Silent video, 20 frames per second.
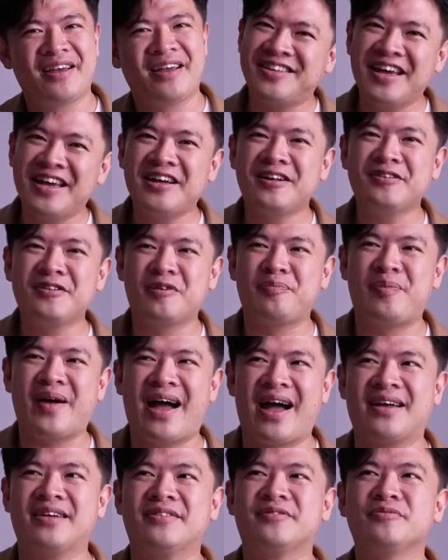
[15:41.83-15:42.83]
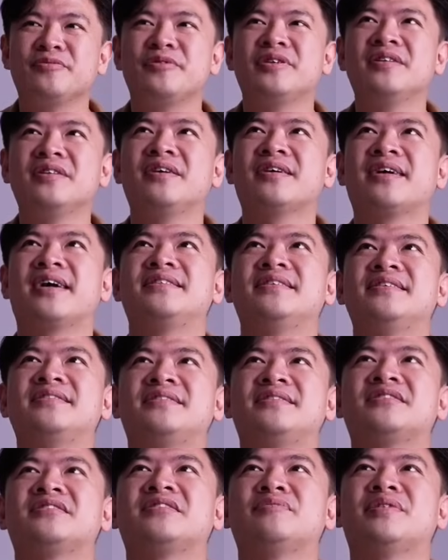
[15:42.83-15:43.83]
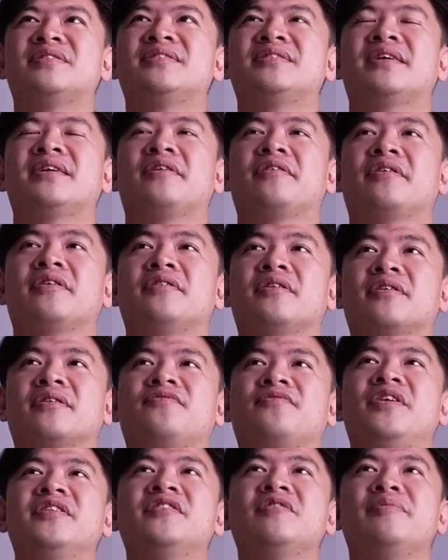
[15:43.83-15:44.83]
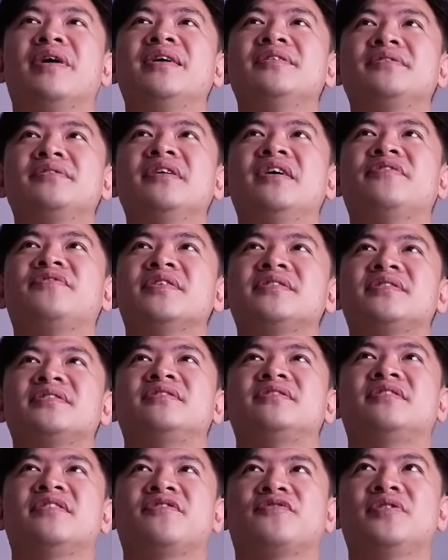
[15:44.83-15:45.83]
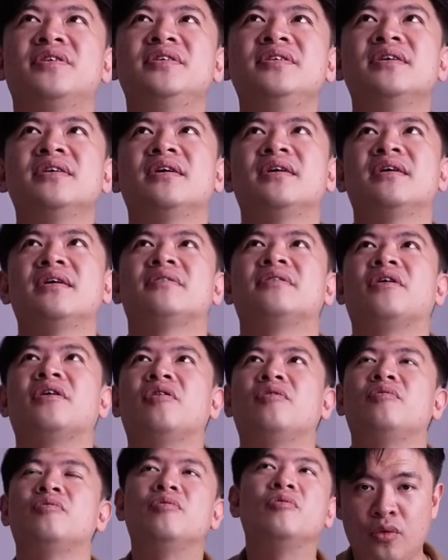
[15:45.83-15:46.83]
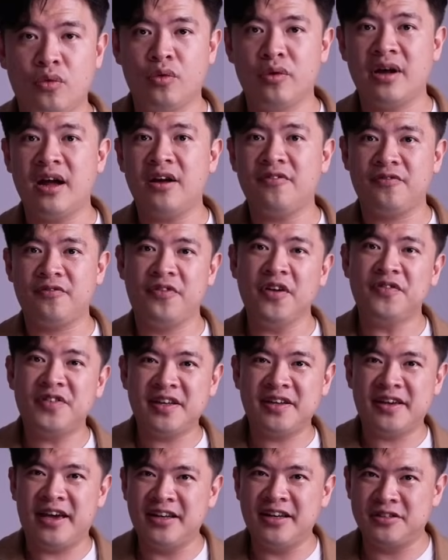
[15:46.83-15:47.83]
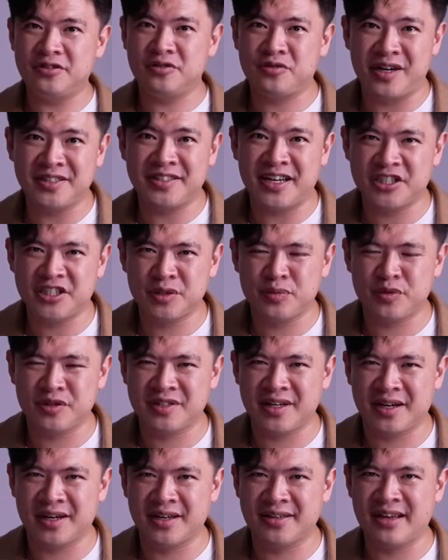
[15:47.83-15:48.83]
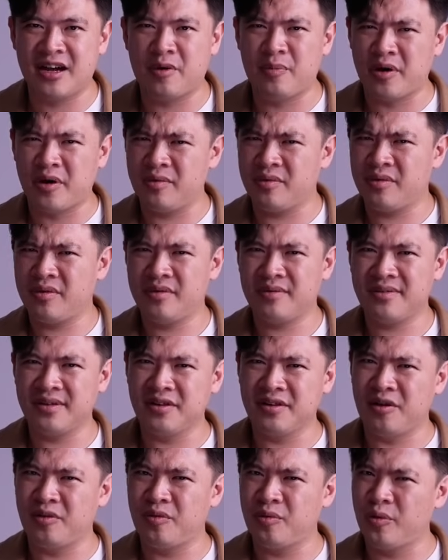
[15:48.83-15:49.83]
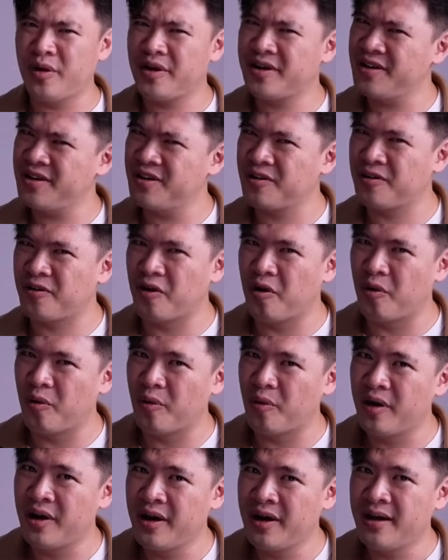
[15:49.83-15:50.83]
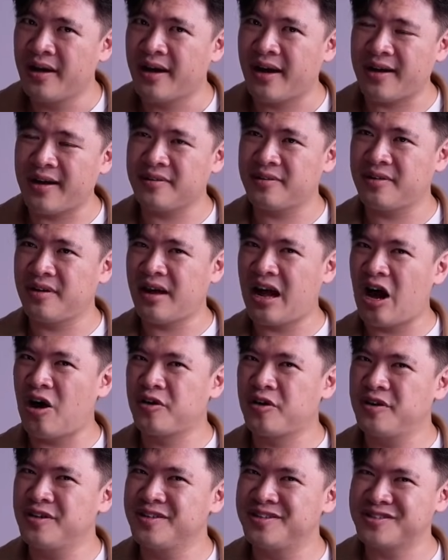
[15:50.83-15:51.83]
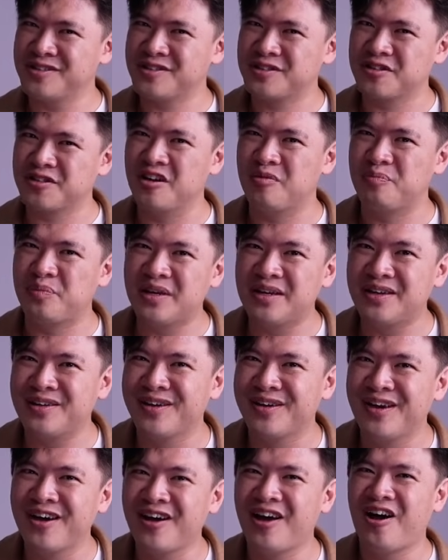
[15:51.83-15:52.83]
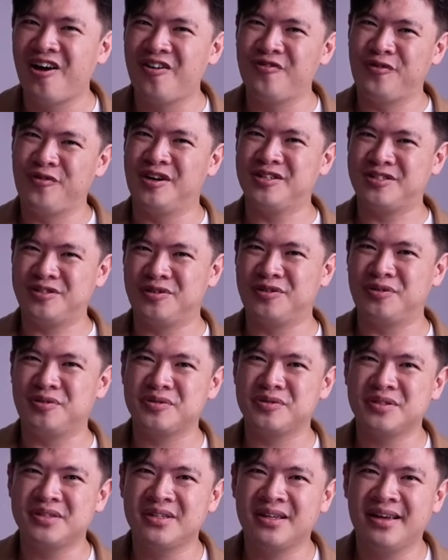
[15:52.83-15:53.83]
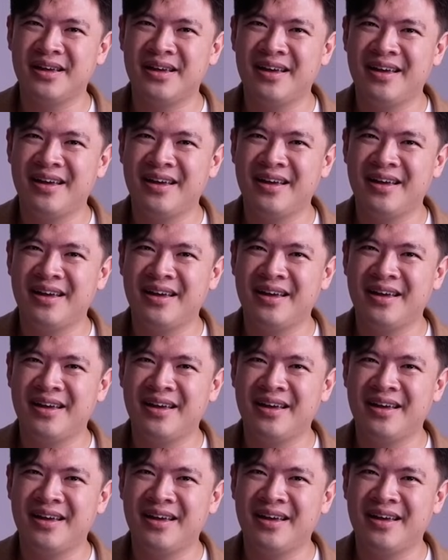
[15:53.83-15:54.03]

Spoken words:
take a look back and really look at these systems and say, okay, look, fundamentally, if this is different, you know, we're at 50K transactions per second now, but you know, where can it go? And how good this is gonna be for us to use.